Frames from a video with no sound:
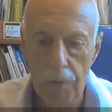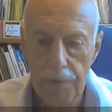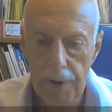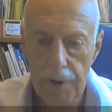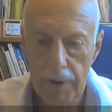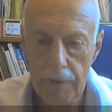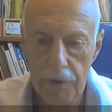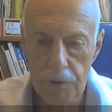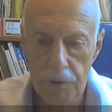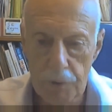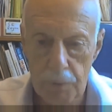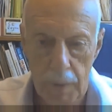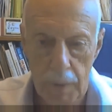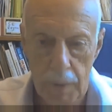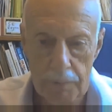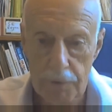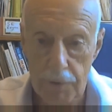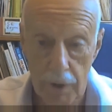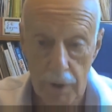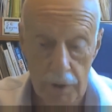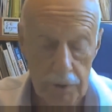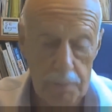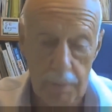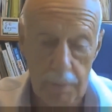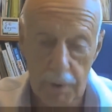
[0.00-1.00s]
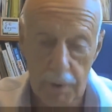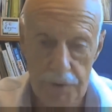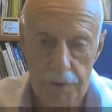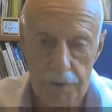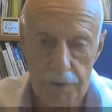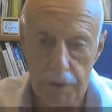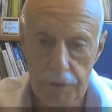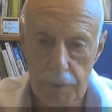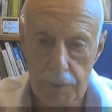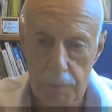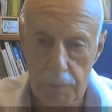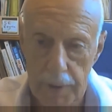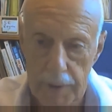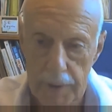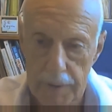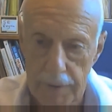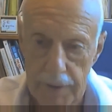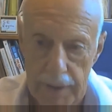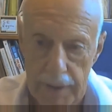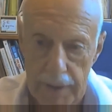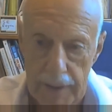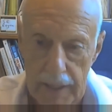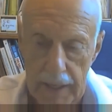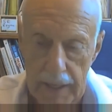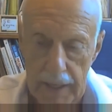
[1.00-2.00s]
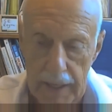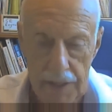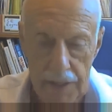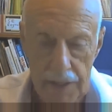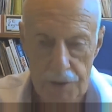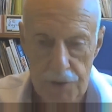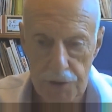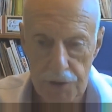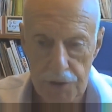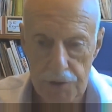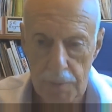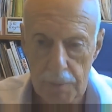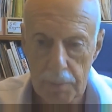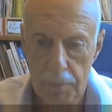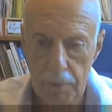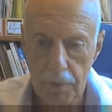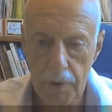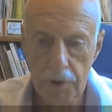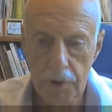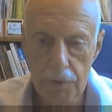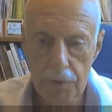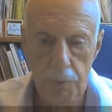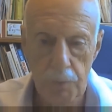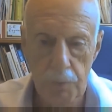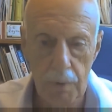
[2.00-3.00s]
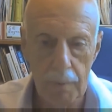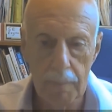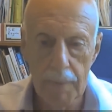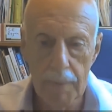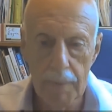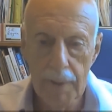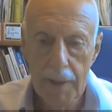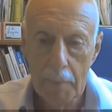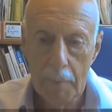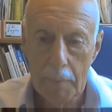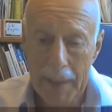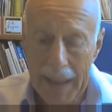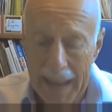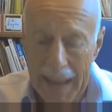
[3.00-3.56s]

various websites, most notably the NHS employers one. But